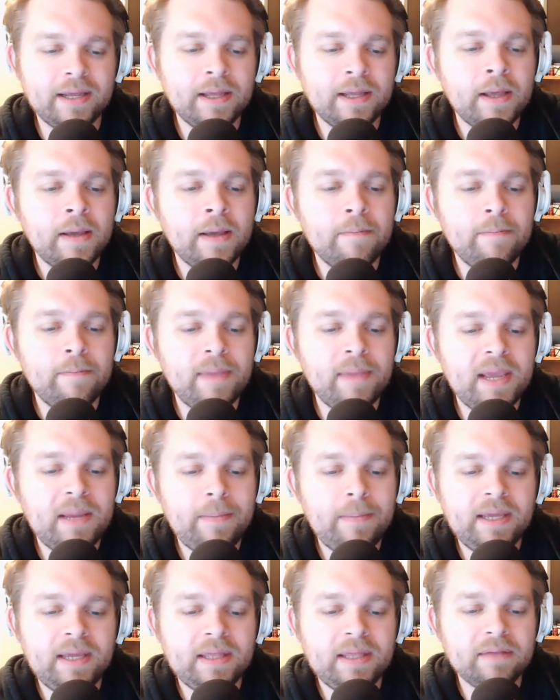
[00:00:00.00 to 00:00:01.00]
may
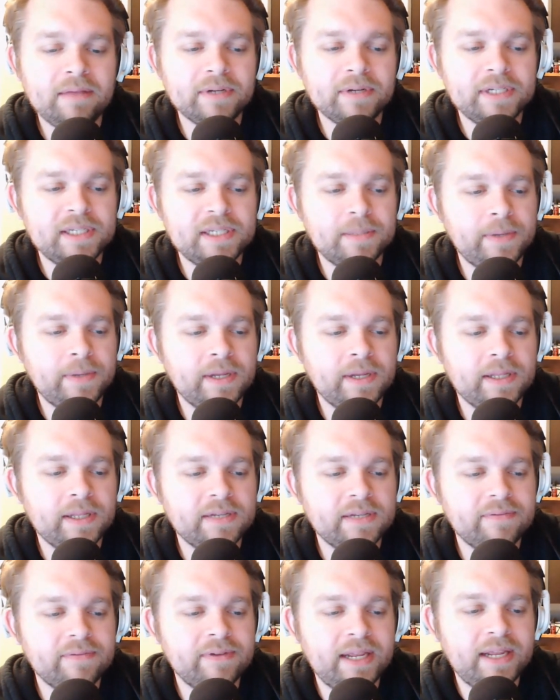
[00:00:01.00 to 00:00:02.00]
be the recipients
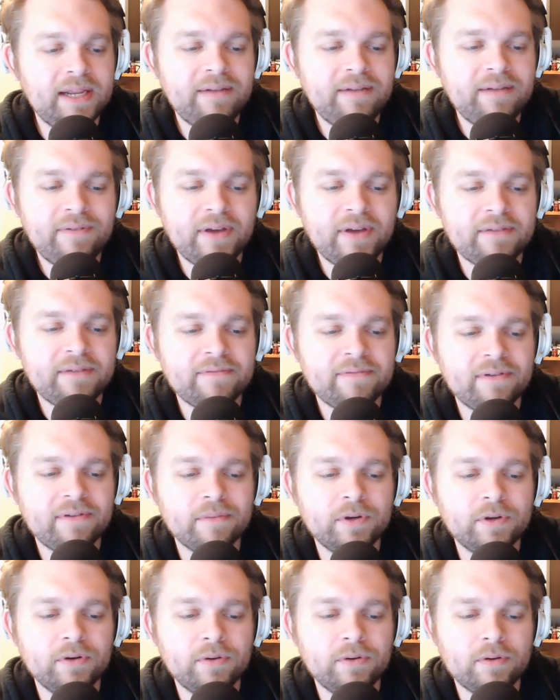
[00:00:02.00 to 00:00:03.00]
of an invite from
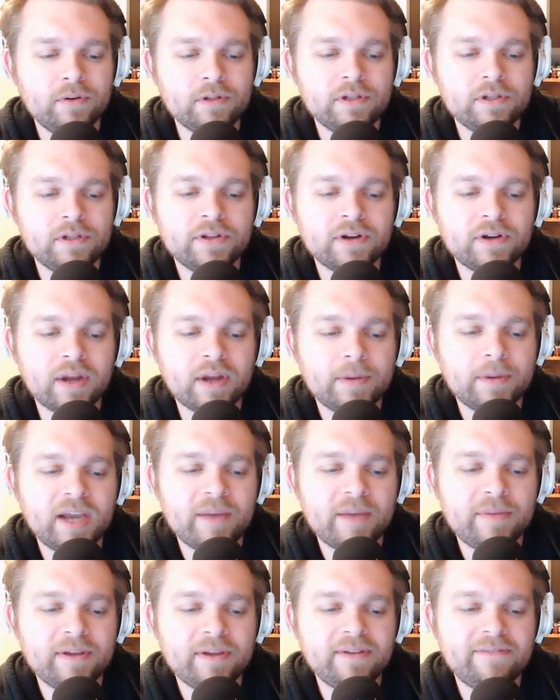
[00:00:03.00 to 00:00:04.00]
Google to their
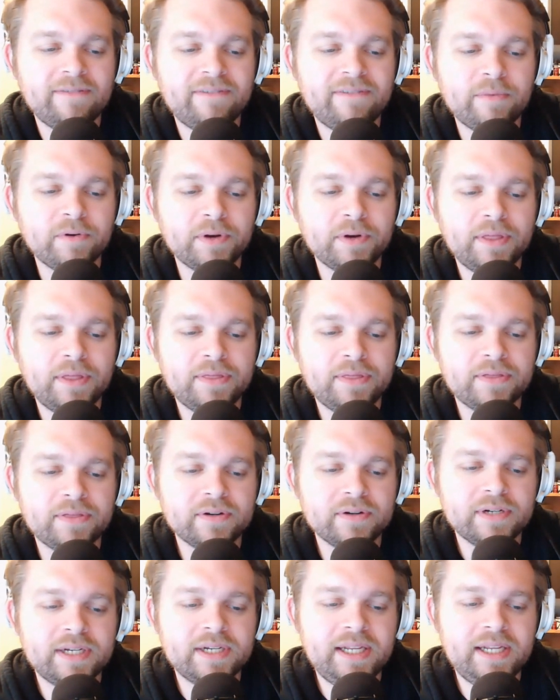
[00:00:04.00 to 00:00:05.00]
upcoming February
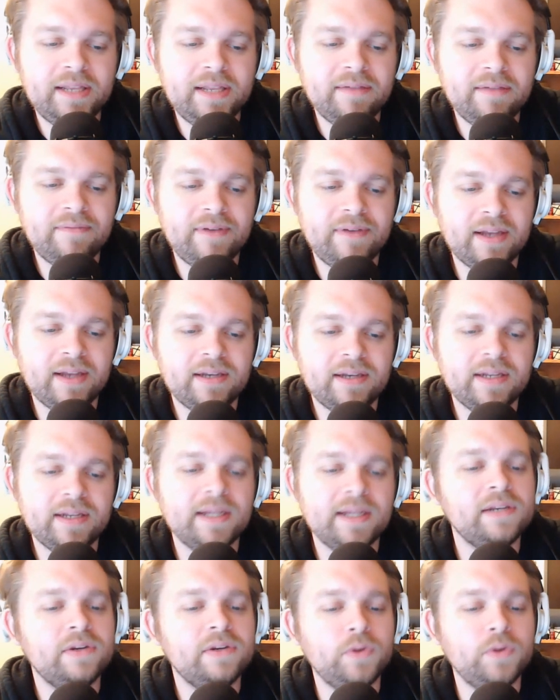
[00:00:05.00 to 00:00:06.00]
13th event
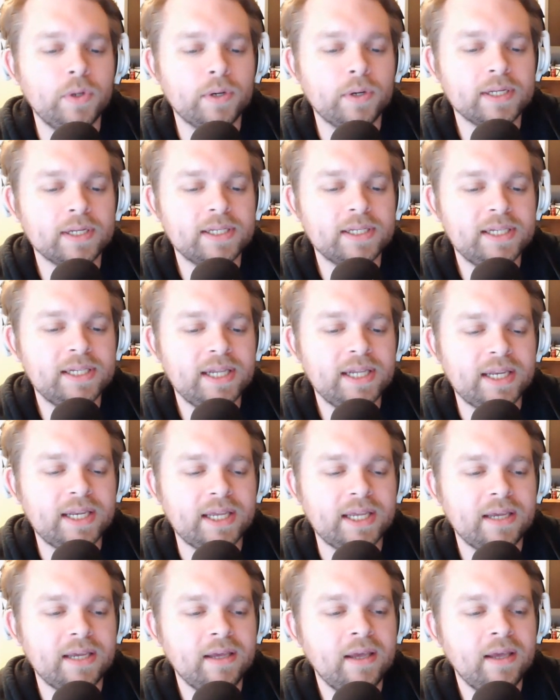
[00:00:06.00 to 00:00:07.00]
in New York
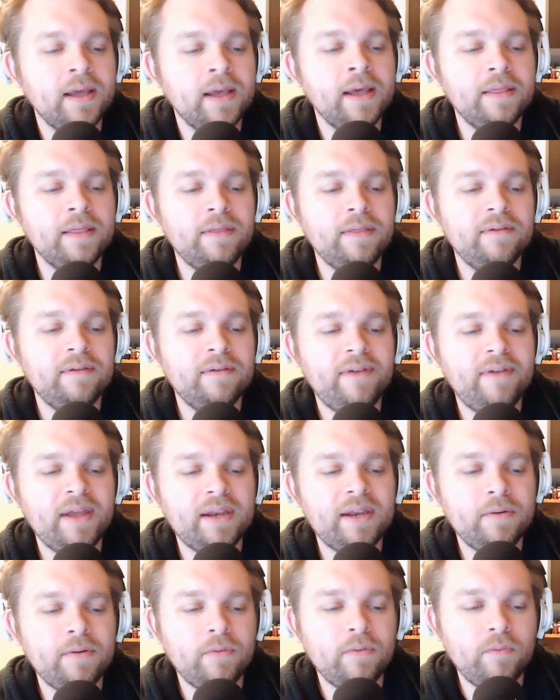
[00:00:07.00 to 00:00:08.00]
City. The
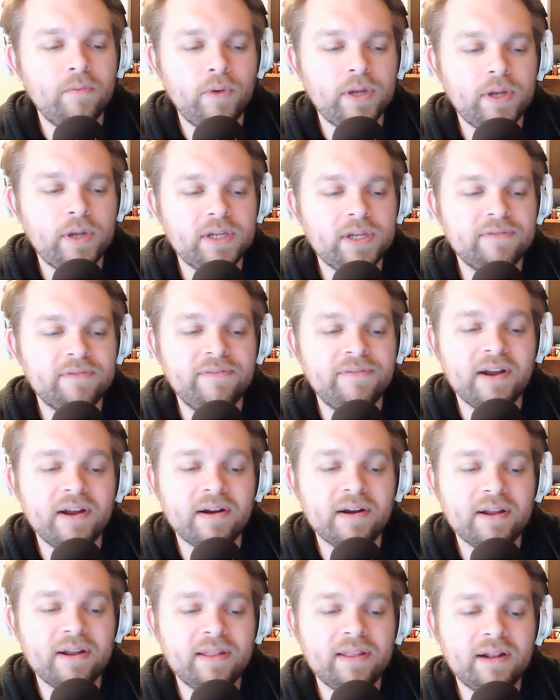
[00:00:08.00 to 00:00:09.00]
event, which
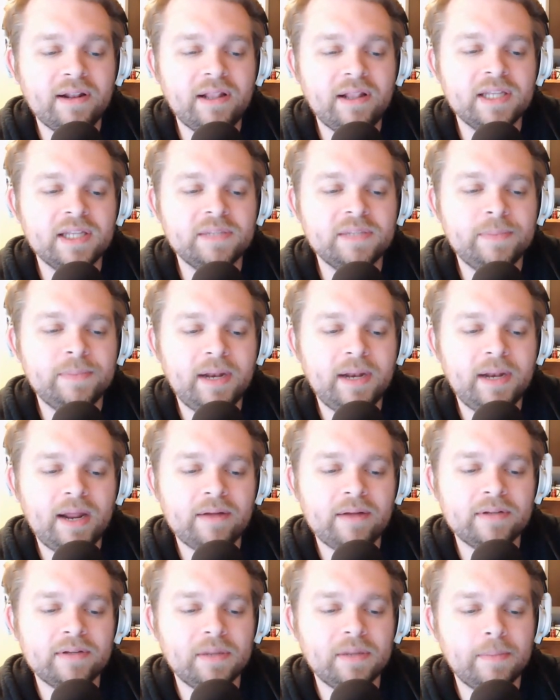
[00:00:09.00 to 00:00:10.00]
very little has been
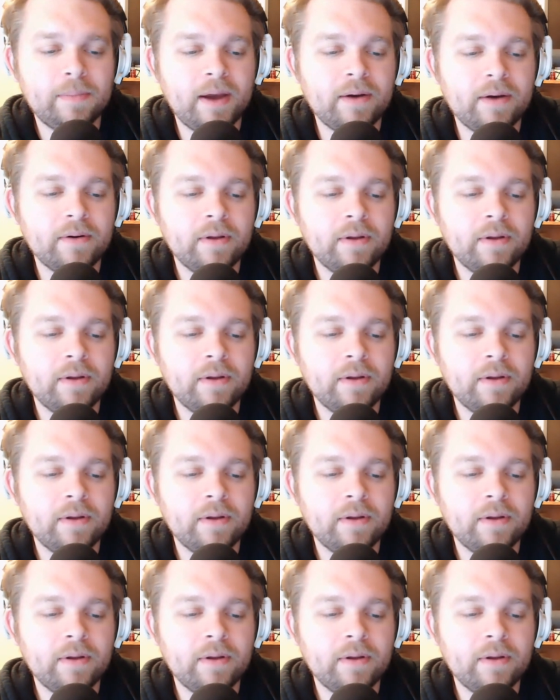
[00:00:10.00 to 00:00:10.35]
announced about,